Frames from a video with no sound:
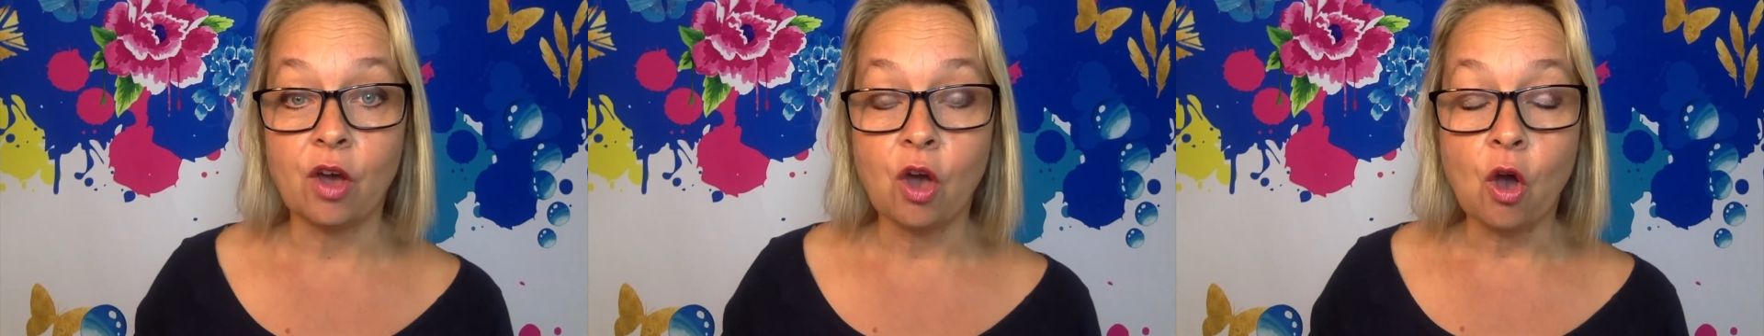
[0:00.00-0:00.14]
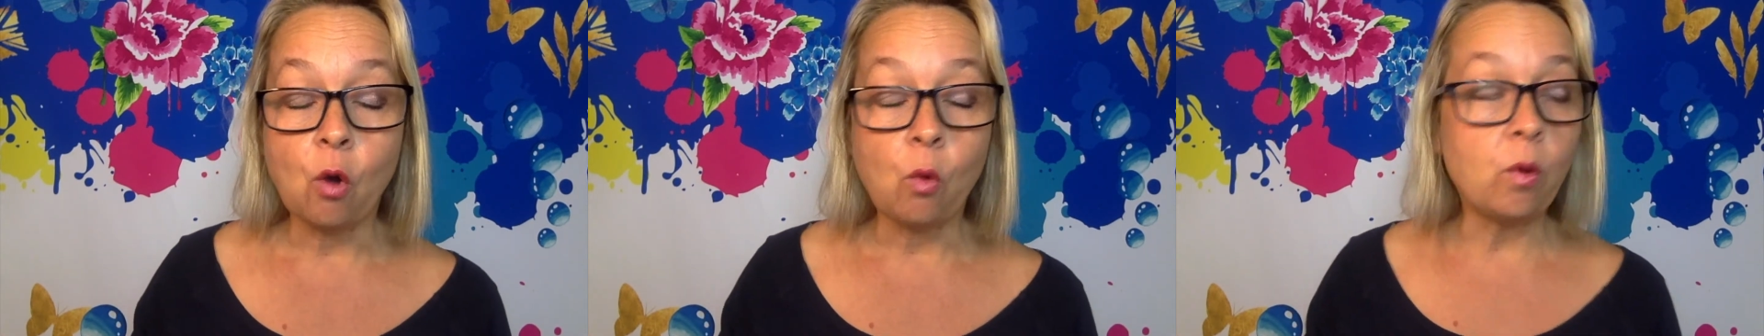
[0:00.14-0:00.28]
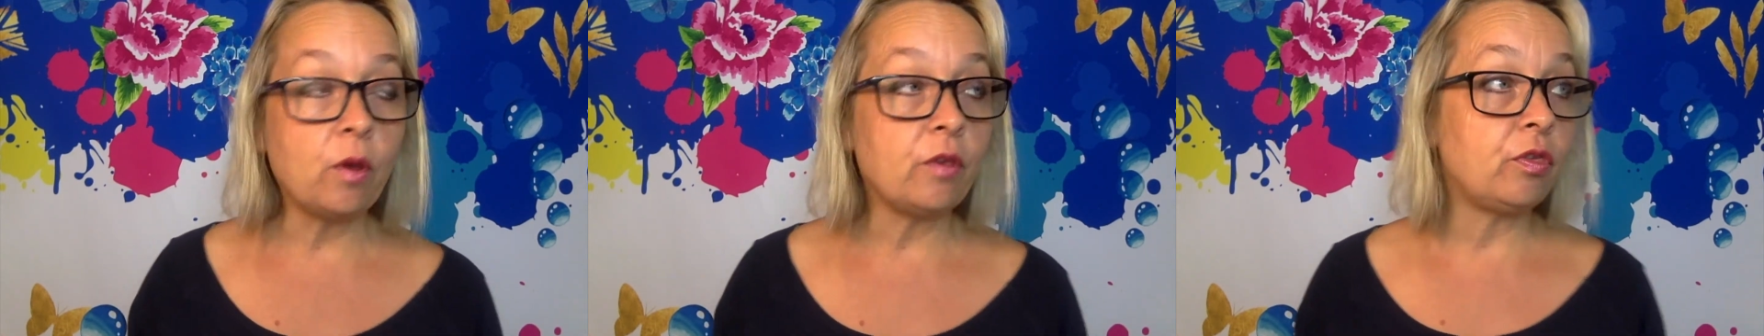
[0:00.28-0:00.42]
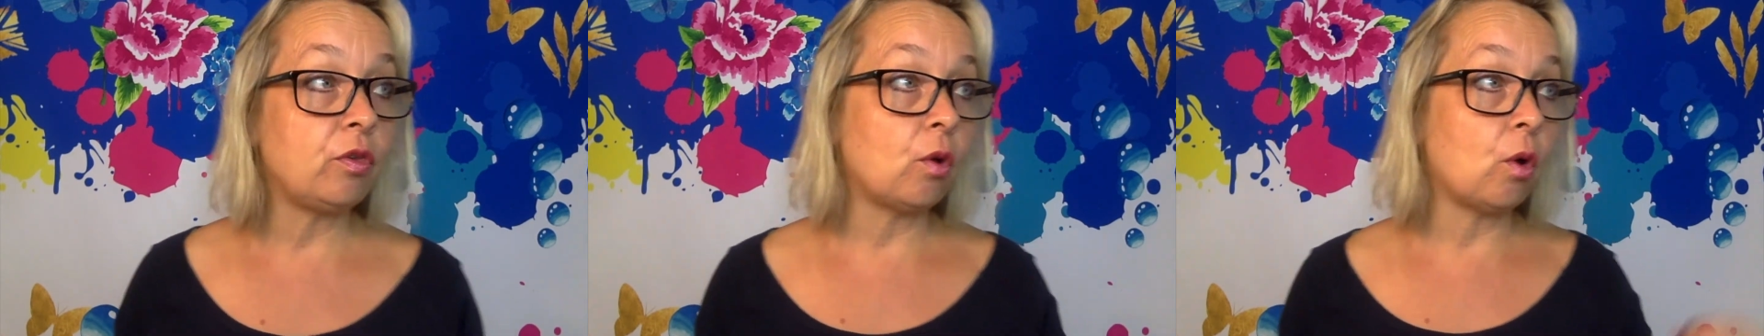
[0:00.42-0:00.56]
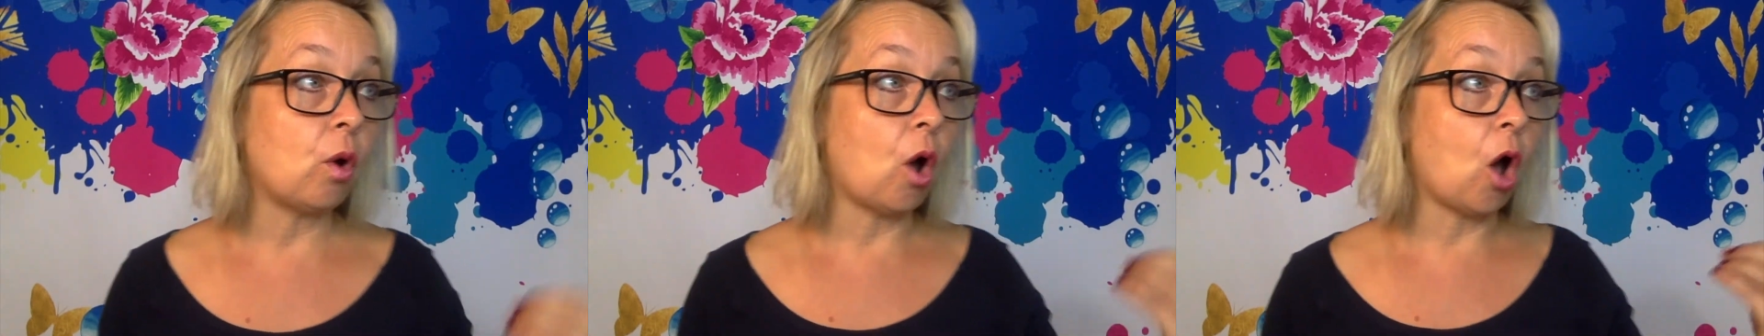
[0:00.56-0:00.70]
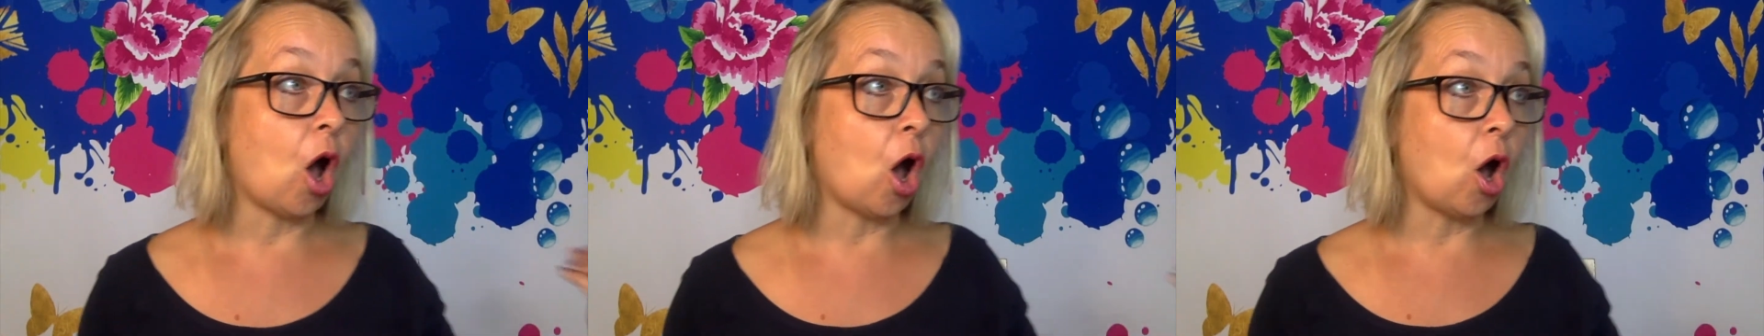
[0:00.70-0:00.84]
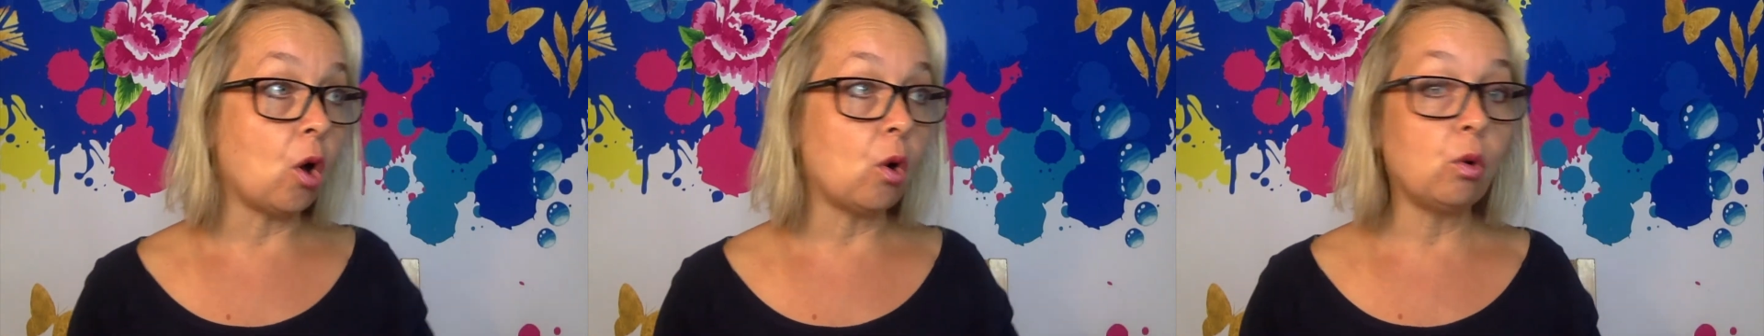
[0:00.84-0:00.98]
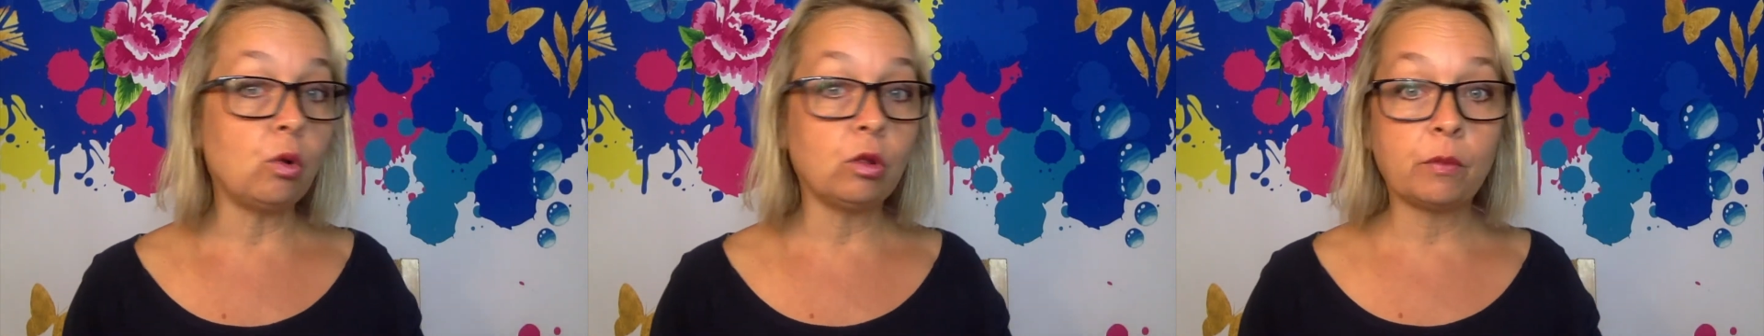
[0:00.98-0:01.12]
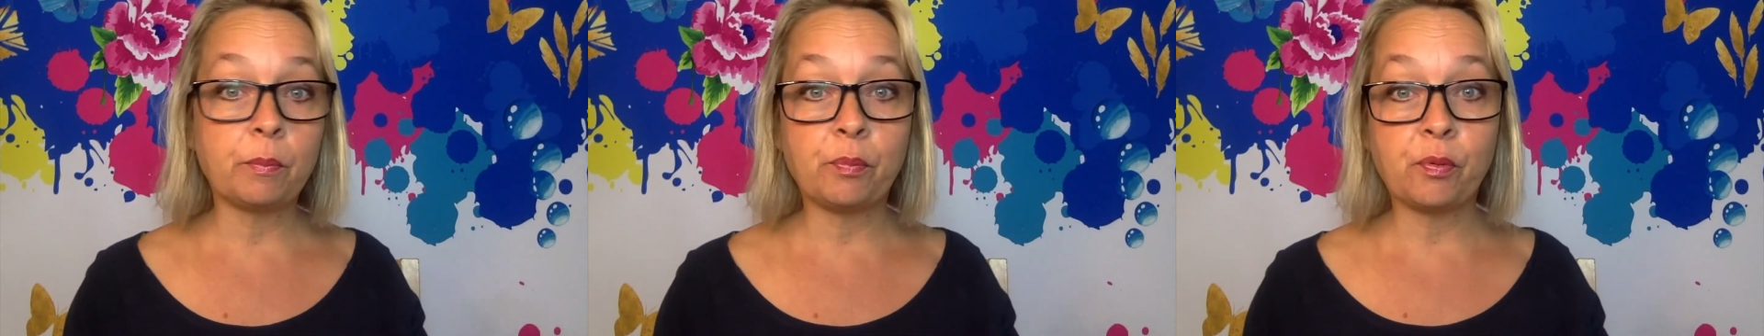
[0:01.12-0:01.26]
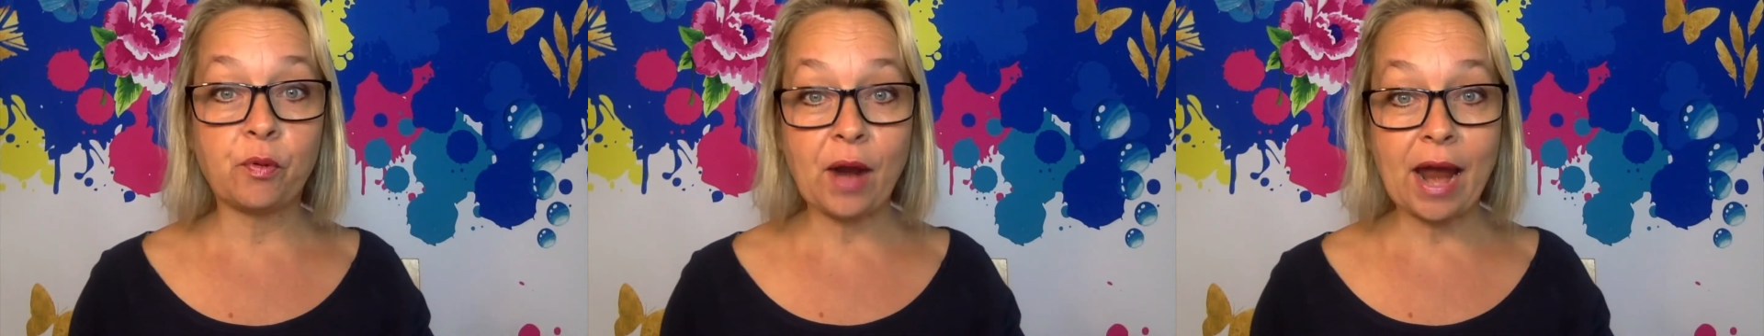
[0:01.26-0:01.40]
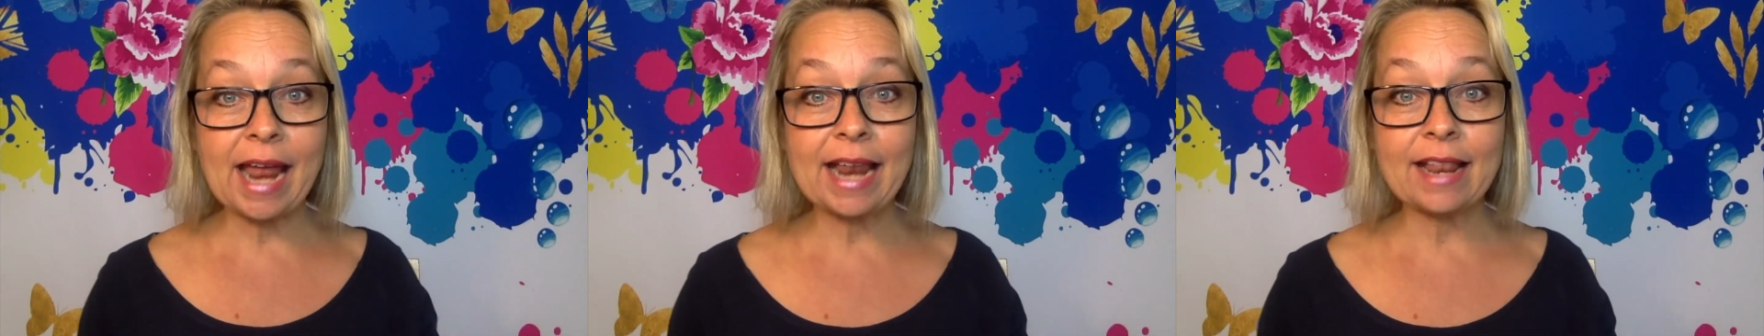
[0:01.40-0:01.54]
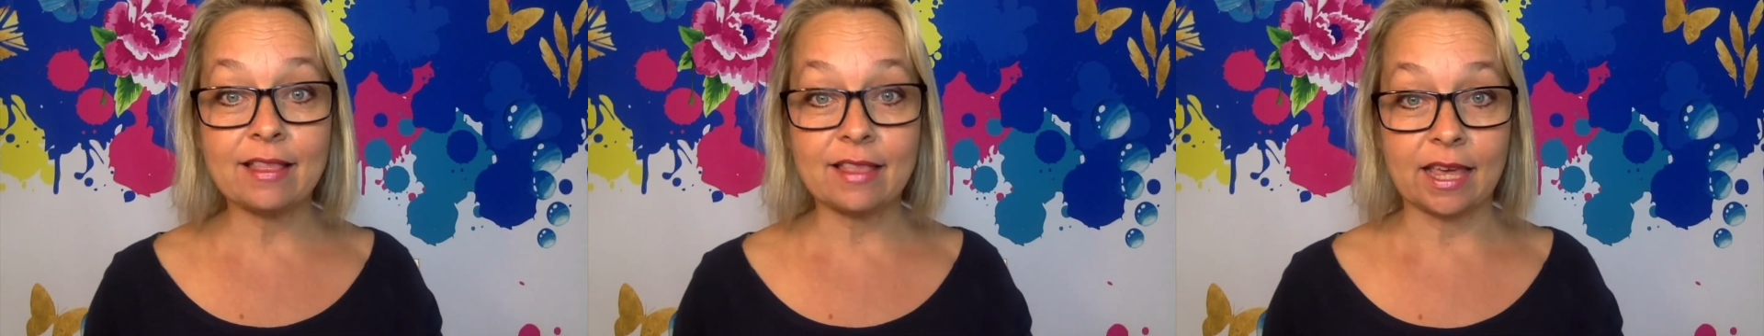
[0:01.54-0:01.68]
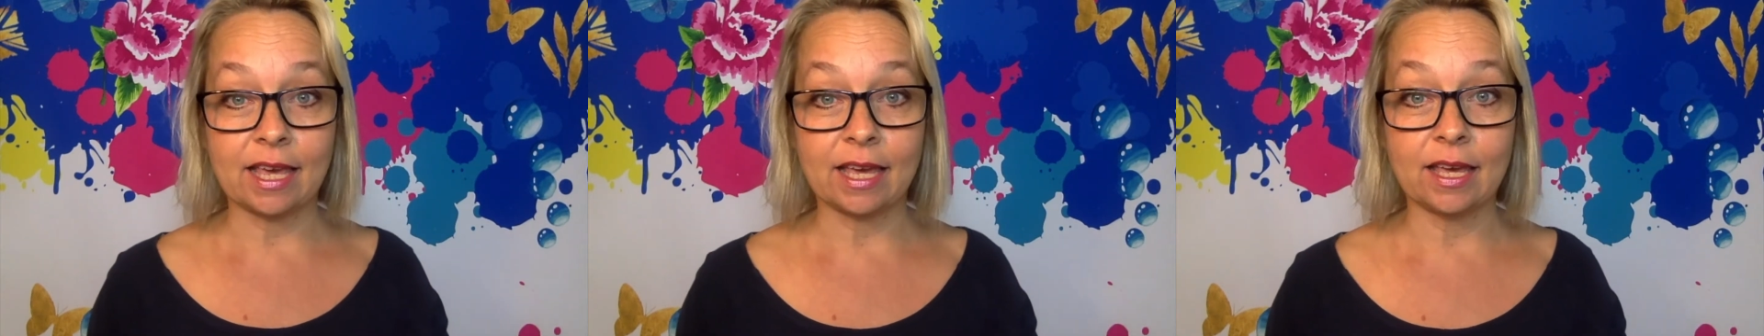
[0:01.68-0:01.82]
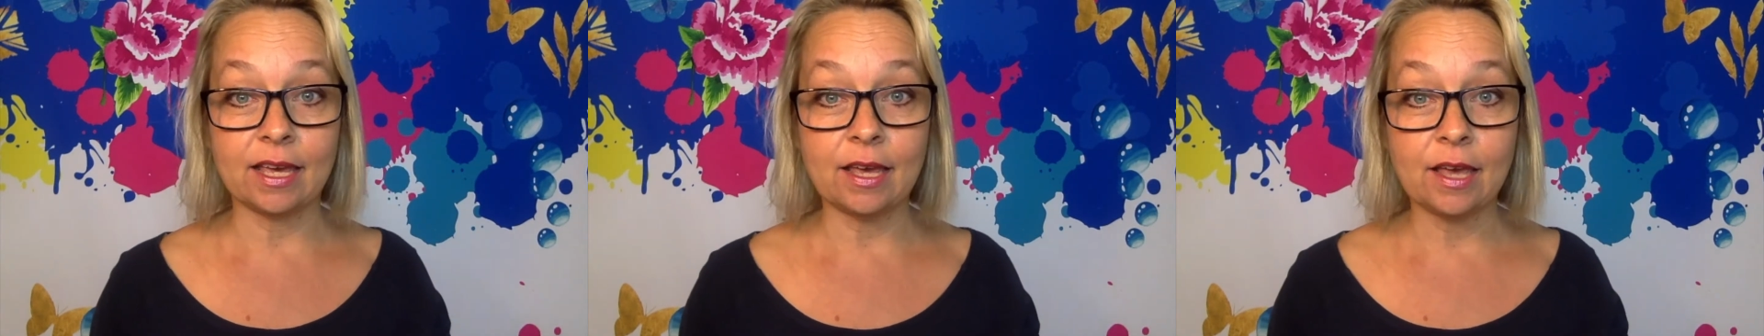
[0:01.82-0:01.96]
with your old
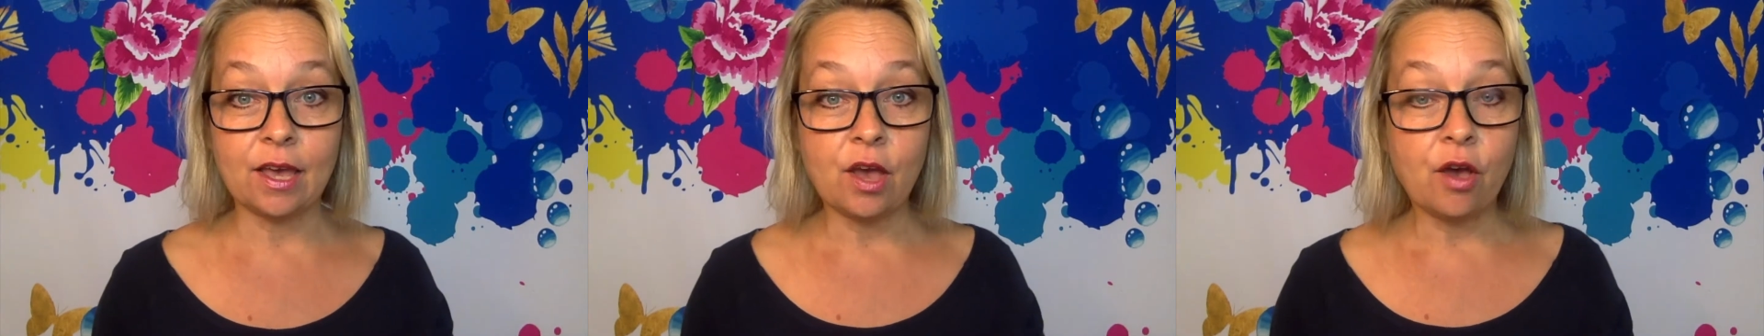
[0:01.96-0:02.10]
branding